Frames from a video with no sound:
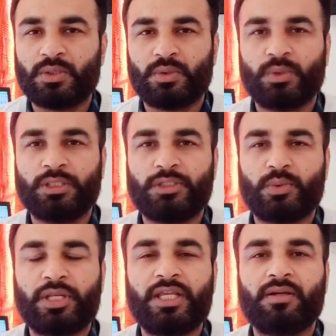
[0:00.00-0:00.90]
want to know the
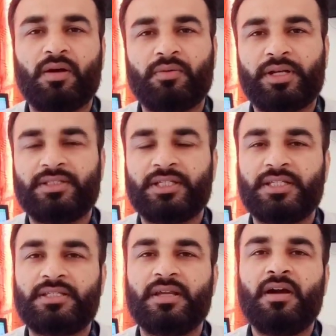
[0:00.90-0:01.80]
unique
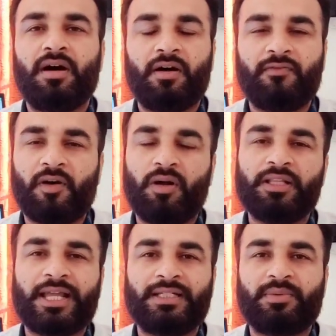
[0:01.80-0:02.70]
occurrences of
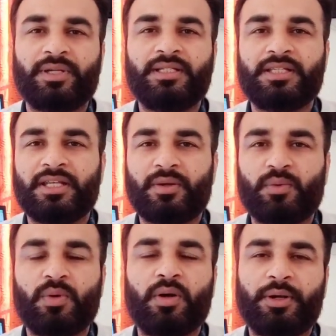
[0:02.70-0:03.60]
all the entries in a
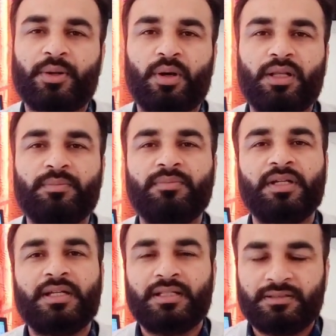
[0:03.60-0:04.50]
row or a column,
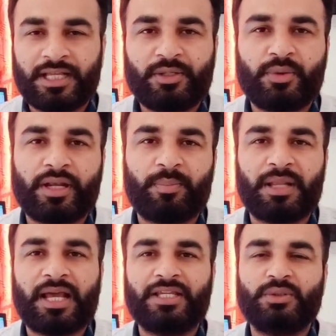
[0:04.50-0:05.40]
then you can
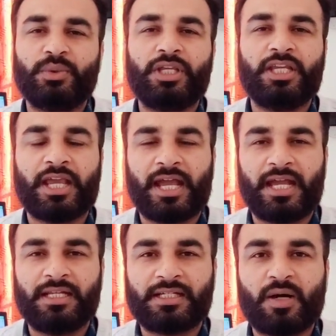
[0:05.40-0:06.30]
apply unique
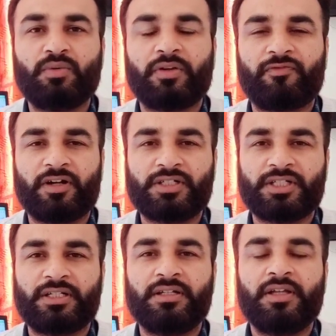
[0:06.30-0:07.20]
and countif
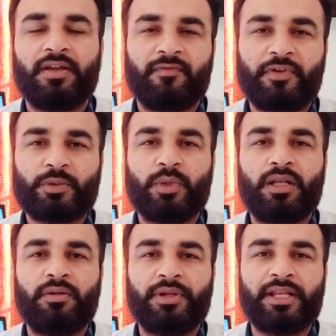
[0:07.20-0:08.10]
function which
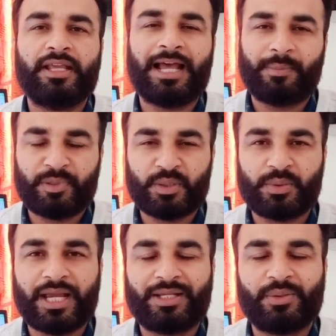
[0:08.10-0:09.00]
will really help you
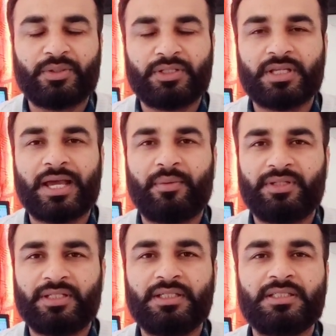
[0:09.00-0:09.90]
to get your desired
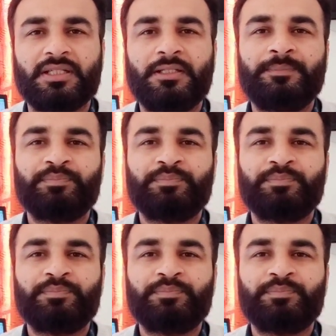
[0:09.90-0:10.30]
results.